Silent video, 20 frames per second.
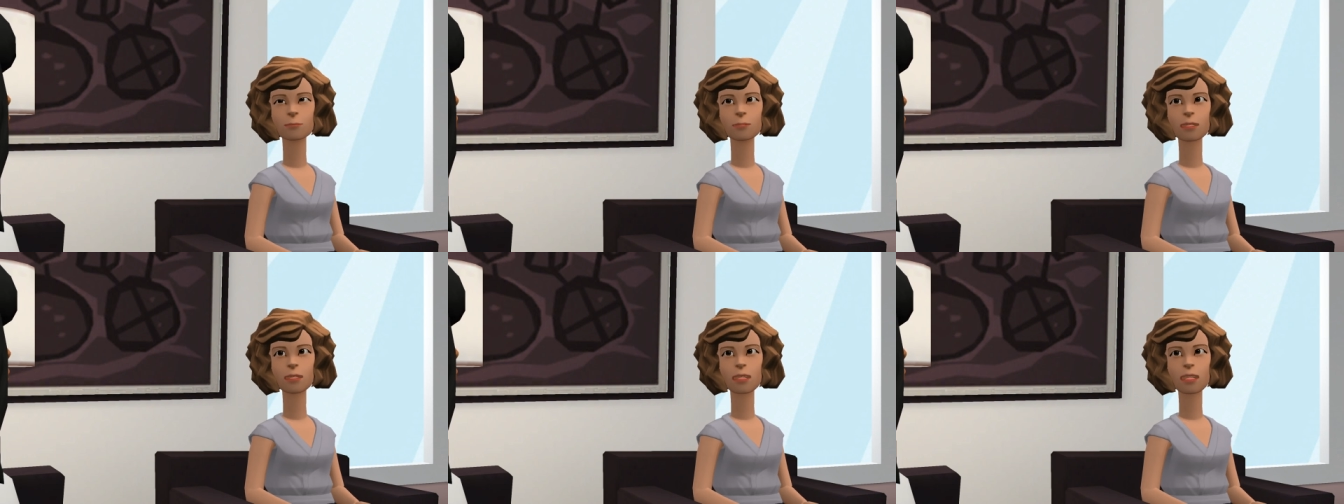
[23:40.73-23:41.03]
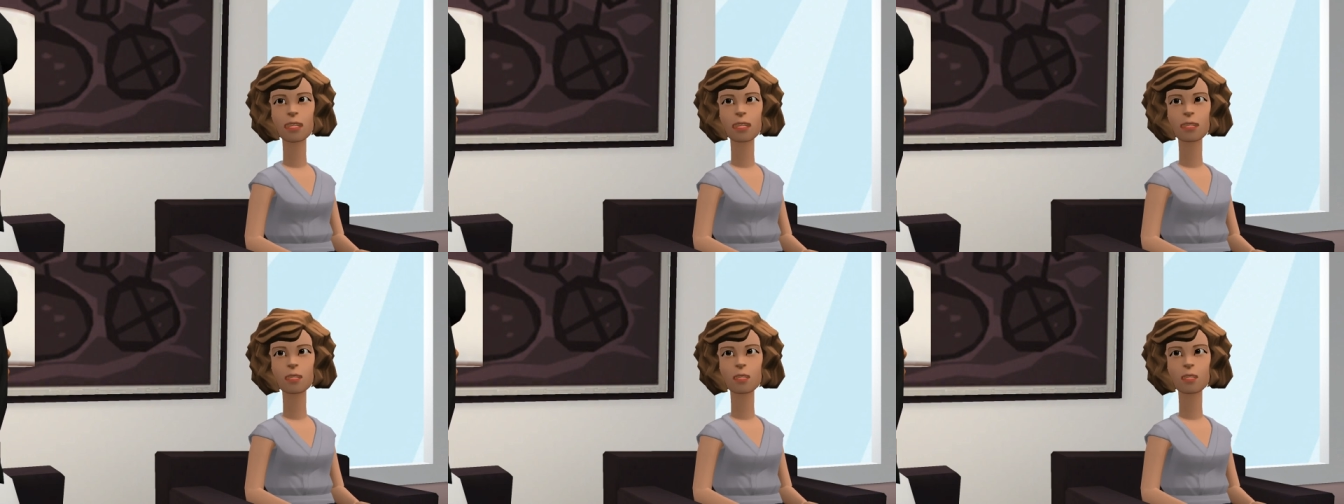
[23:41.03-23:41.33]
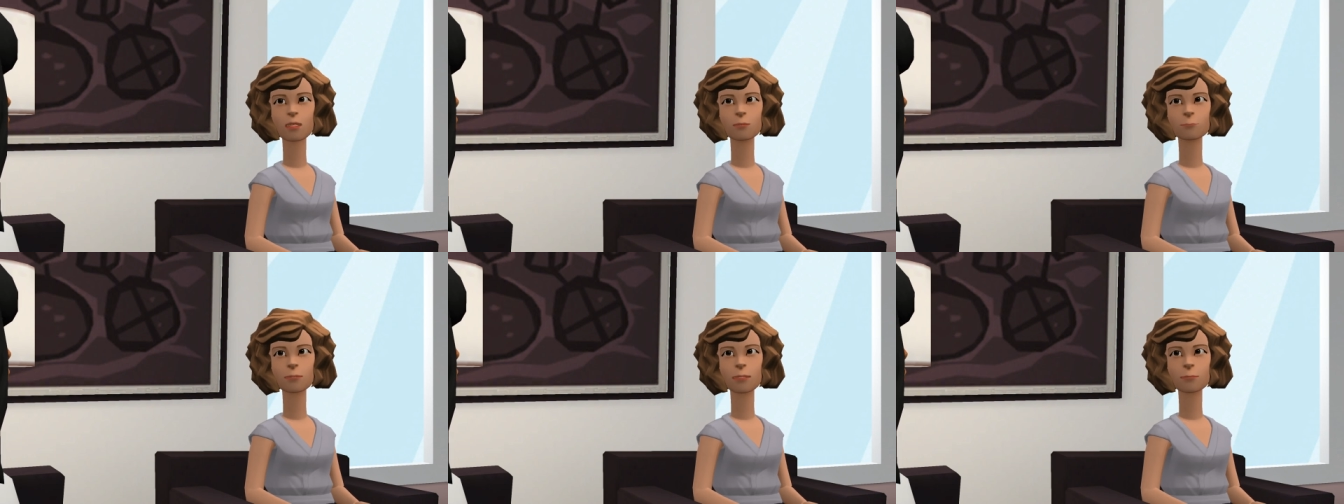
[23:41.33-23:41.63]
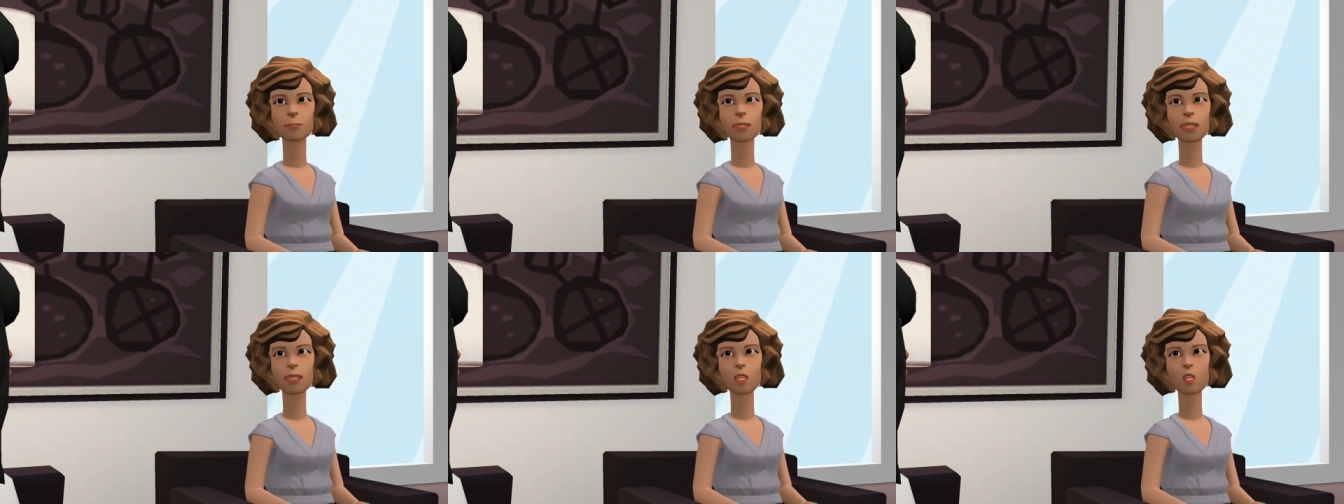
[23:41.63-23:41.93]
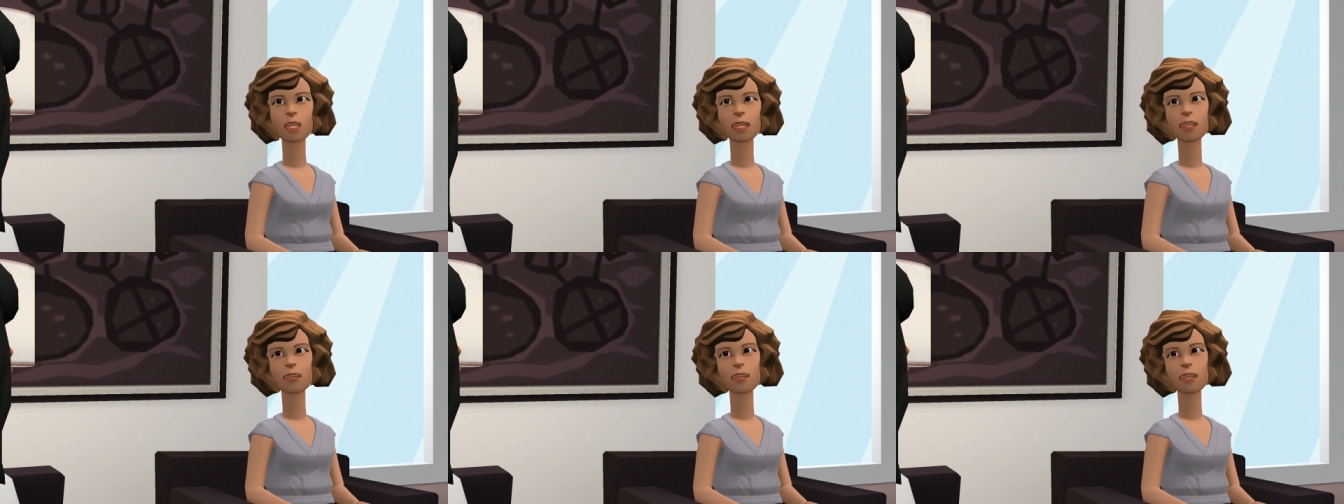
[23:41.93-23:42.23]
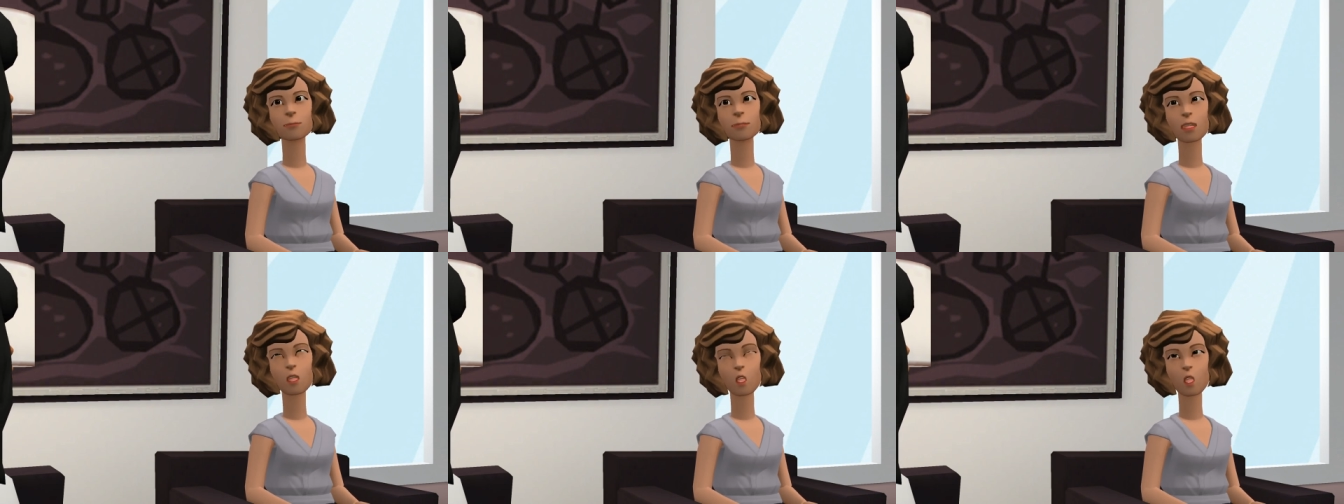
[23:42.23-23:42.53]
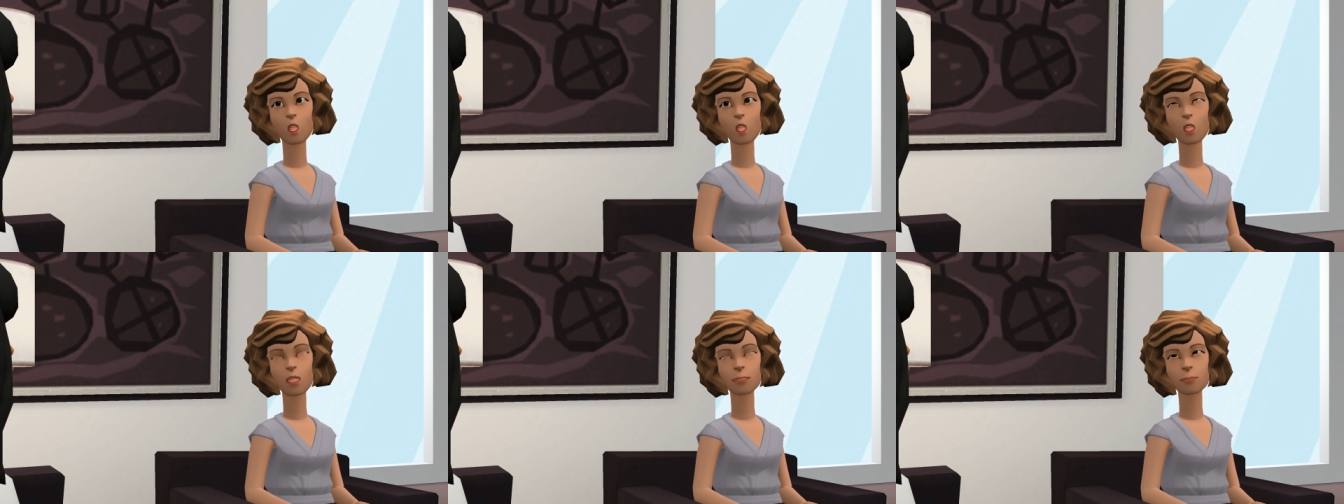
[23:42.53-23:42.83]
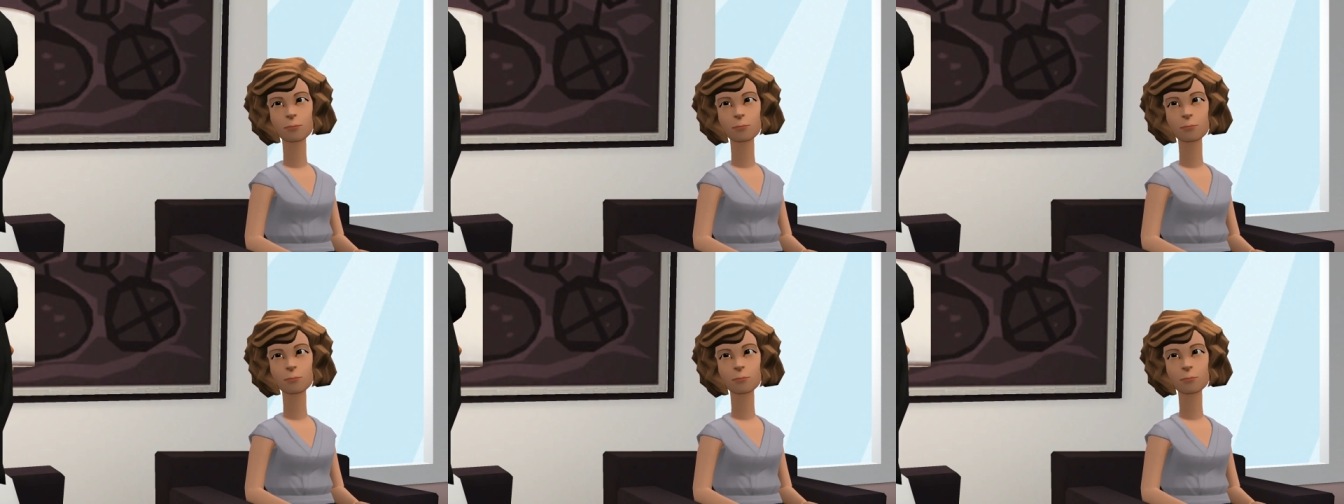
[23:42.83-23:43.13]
and then turn people away from God.